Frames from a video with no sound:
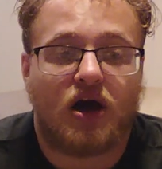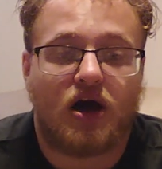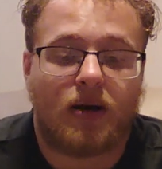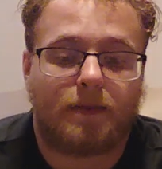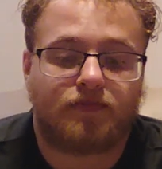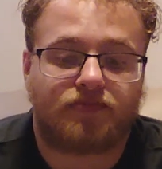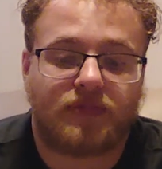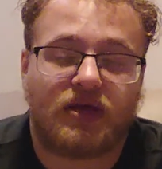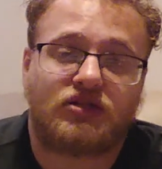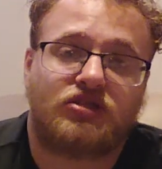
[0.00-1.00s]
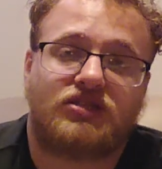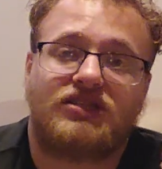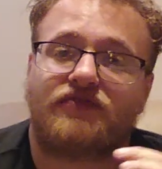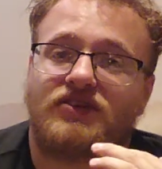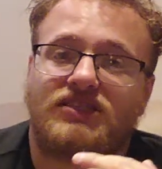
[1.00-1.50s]
um, and just
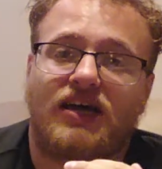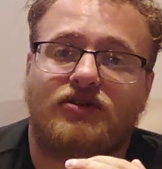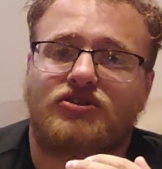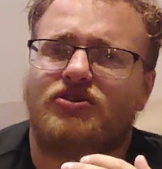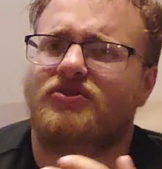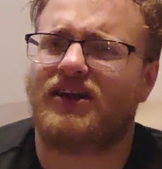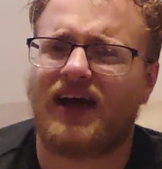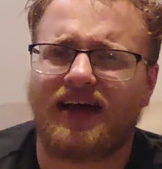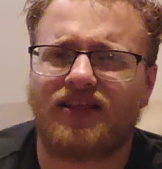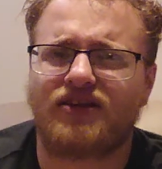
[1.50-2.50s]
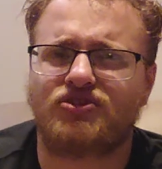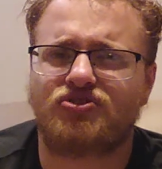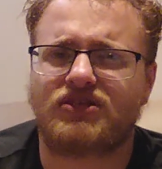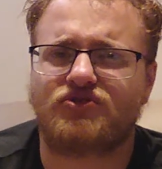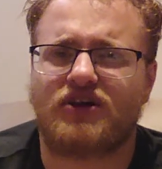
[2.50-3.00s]
different sounds. Nylon
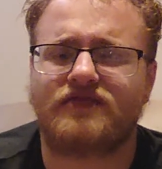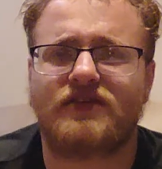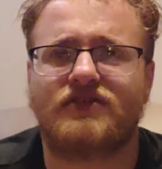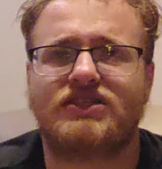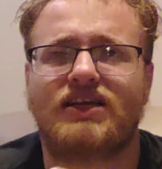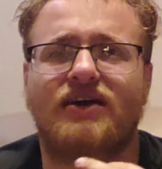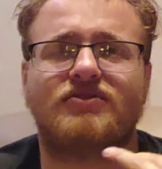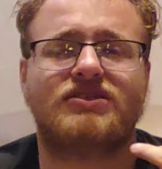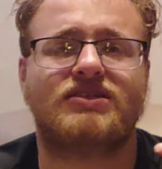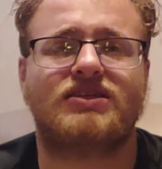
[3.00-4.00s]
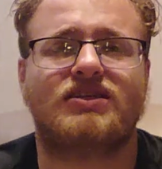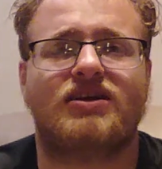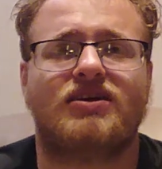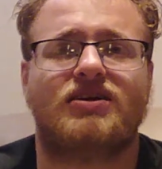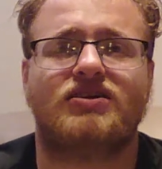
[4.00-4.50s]
strings will have different sounds than
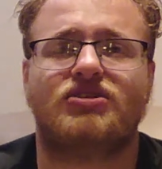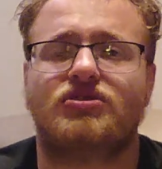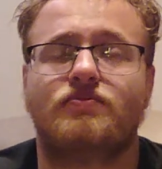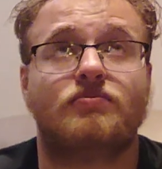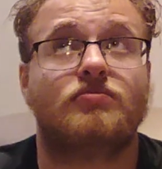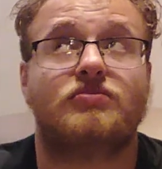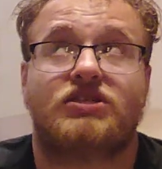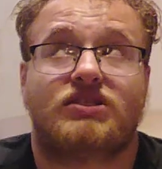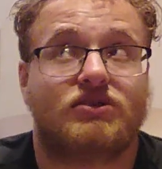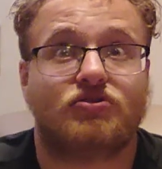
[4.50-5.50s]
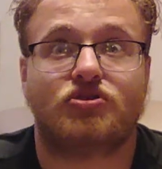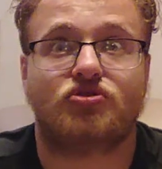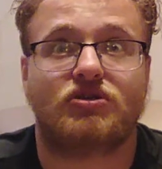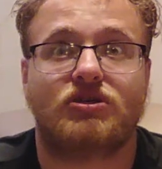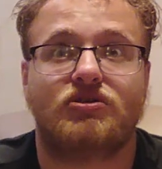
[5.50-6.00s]
steel
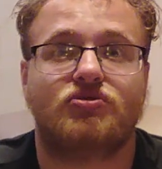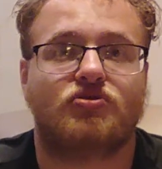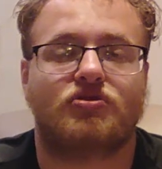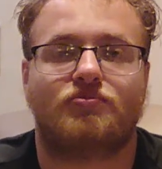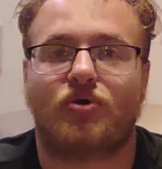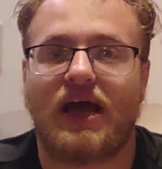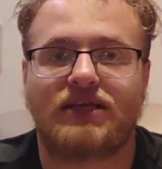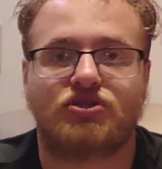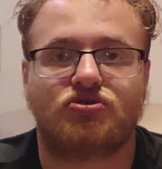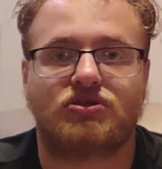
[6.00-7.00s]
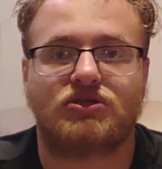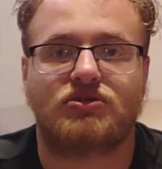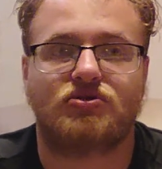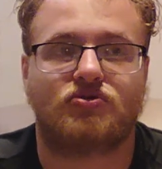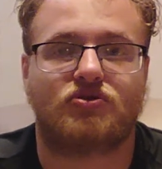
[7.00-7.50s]
strings or brass
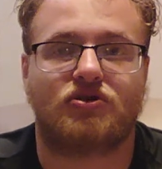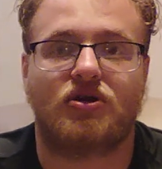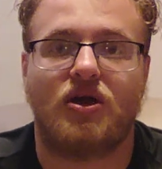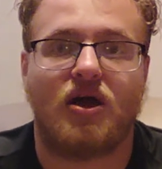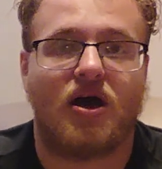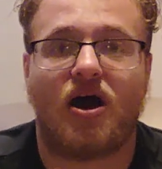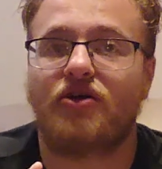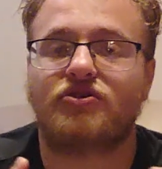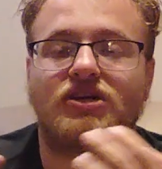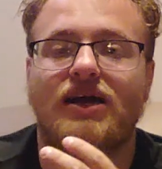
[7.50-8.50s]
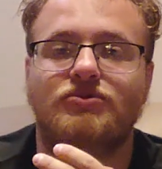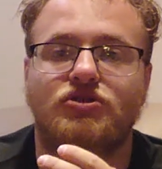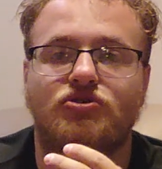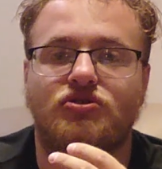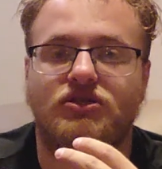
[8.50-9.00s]
strings or other types of
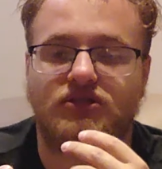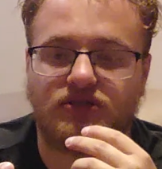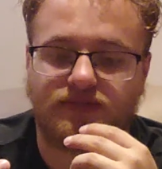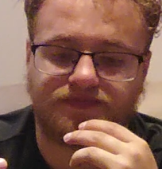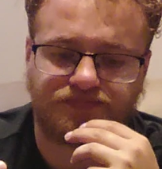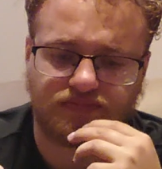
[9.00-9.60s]
strings.